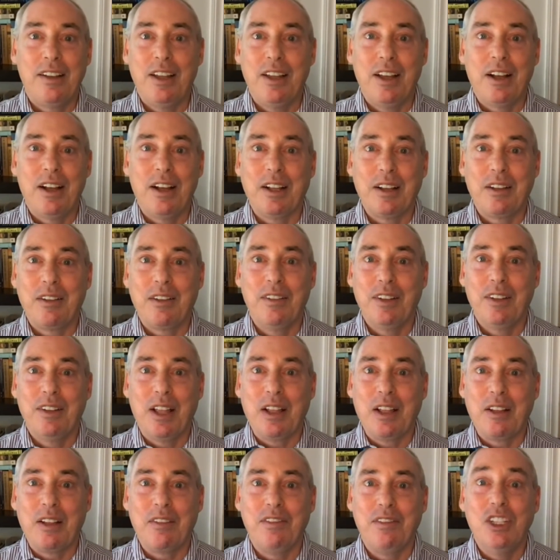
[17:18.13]

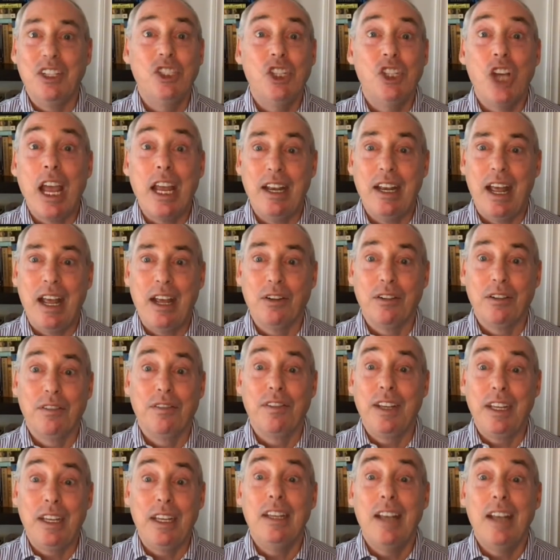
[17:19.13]
VJ Day or
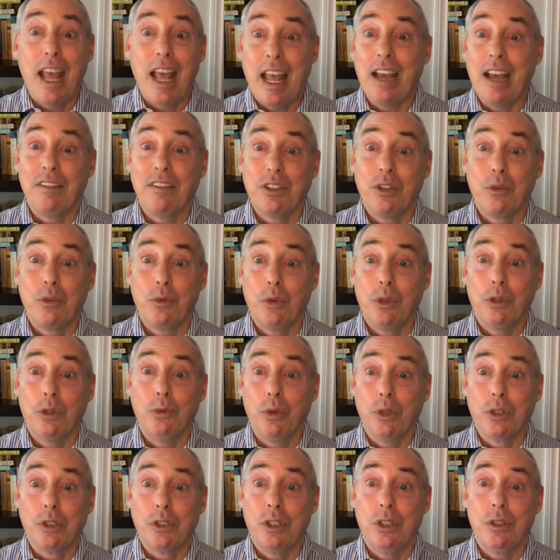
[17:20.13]
VE Day after World
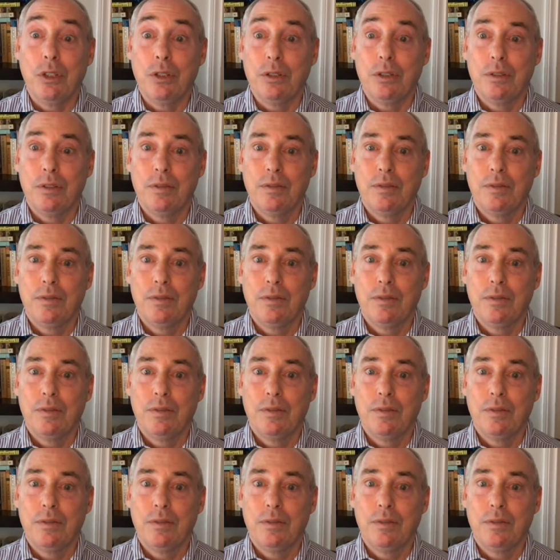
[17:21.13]
War II.